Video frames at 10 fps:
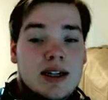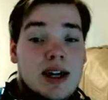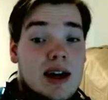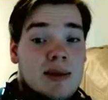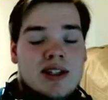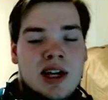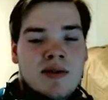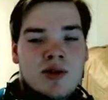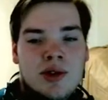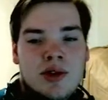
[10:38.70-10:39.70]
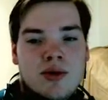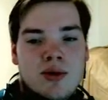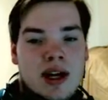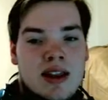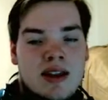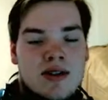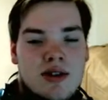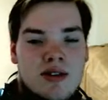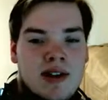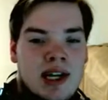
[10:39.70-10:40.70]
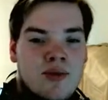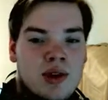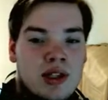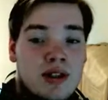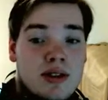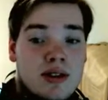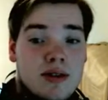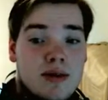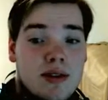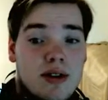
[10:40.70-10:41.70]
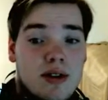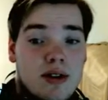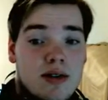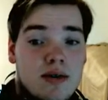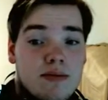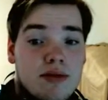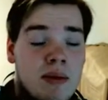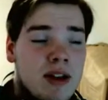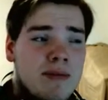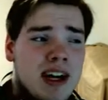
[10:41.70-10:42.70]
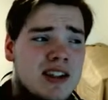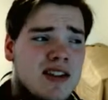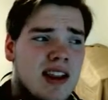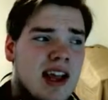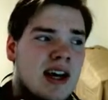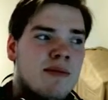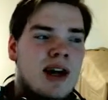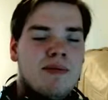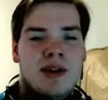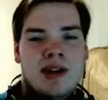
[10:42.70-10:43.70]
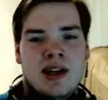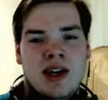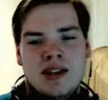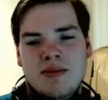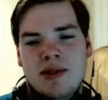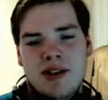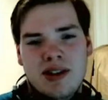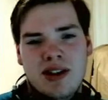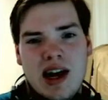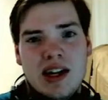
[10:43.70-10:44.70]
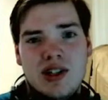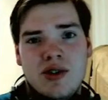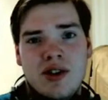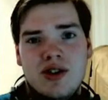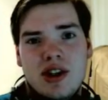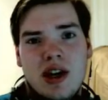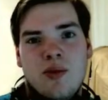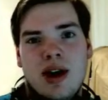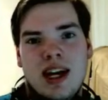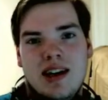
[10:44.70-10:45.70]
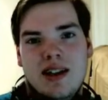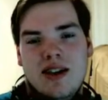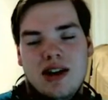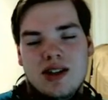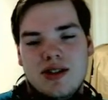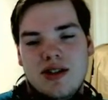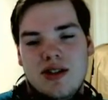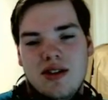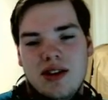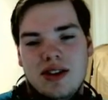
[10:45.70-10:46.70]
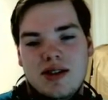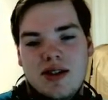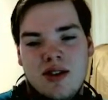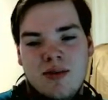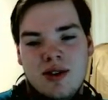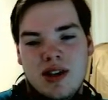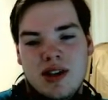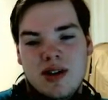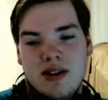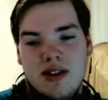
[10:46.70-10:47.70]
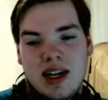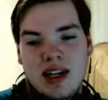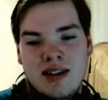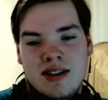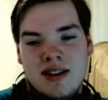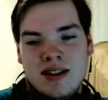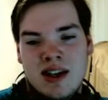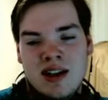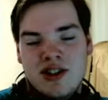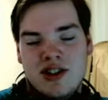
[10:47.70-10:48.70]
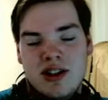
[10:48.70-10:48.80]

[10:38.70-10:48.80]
I mean, Snivy's really cool. I think Servine was probably the best of the line, in my opinion. And Superior, I just don't understand why it lost all of its arms and legs and such.